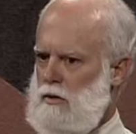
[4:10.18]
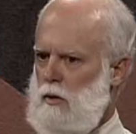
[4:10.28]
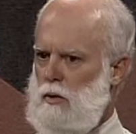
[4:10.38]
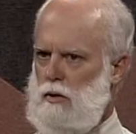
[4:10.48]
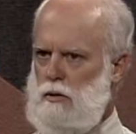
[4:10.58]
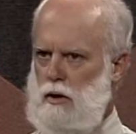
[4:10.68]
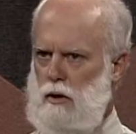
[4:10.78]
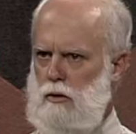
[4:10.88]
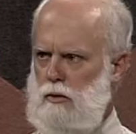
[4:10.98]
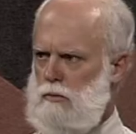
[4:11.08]
go in your
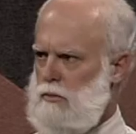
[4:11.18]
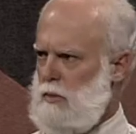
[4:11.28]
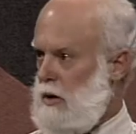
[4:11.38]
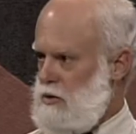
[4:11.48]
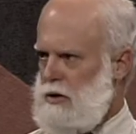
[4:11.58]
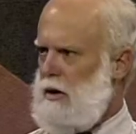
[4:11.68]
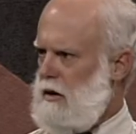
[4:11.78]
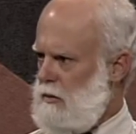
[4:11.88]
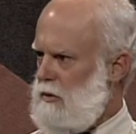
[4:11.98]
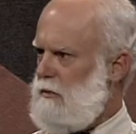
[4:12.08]
tenure and promotion
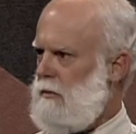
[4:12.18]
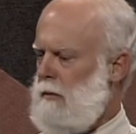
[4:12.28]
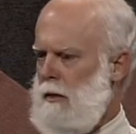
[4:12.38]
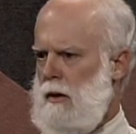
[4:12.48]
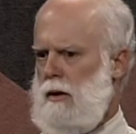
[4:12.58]
document.